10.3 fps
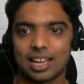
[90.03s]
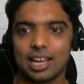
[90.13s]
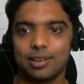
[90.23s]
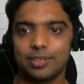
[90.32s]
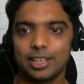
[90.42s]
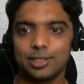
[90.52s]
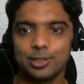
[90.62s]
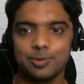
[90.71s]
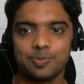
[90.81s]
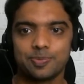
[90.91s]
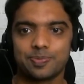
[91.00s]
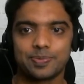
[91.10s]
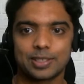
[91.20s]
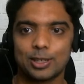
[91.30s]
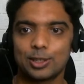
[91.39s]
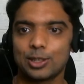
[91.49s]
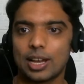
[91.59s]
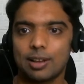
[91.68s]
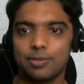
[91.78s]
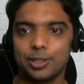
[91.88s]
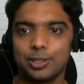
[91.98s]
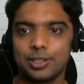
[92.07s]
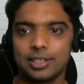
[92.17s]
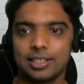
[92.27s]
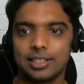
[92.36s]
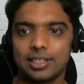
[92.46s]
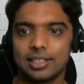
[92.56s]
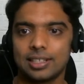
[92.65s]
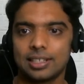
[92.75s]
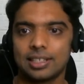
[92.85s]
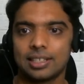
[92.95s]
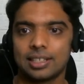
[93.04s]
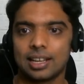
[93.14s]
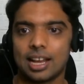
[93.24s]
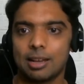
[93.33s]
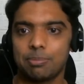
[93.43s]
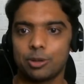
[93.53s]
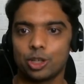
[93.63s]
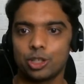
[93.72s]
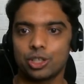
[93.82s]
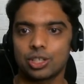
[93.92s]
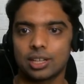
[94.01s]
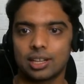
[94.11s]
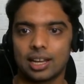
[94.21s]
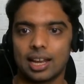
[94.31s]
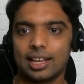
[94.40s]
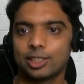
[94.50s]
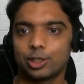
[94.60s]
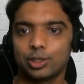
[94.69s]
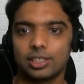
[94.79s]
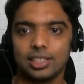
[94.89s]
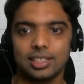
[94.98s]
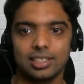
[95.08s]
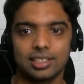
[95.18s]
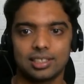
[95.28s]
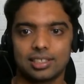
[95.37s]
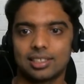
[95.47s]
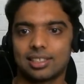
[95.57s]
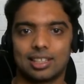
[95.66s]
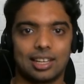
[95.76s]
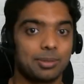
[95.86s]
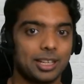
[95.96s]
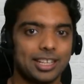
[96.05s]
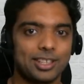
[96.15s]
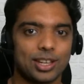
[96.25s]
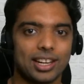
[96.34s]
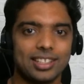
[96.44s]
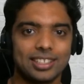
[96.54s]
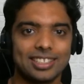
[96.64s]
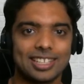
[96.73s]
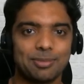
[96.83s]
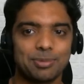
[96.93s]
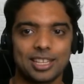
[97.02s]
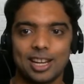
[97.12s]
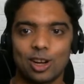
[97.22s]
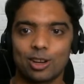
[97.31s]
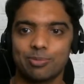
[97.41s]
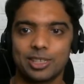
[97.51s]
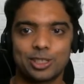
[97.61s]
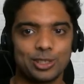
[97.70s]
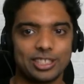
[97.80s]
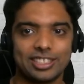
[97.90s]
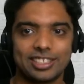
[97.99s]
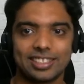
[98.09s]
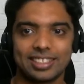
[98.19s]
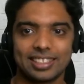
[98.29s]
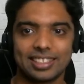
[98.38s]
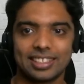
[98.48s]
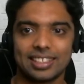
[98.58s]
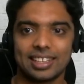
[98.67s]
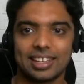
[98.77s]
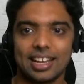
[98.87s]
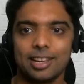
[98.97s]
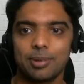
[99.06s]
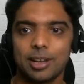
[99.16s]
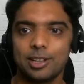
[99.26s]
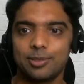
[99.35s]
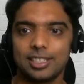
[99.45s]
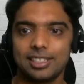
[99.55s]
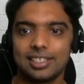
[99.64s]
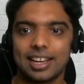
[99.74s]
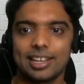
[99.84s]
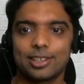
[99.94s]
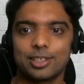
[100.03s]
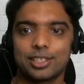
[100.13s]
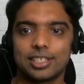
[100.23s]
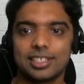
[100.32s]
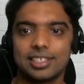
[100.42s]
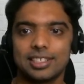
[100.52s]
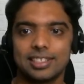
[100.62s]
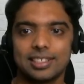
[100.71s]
Hi, Venu. Good to have you. Hi, Piyush. Hi, Druti. I'm getting excited. I'm seeing a lot of my students. Hi, Manuel. Hi, Kristen.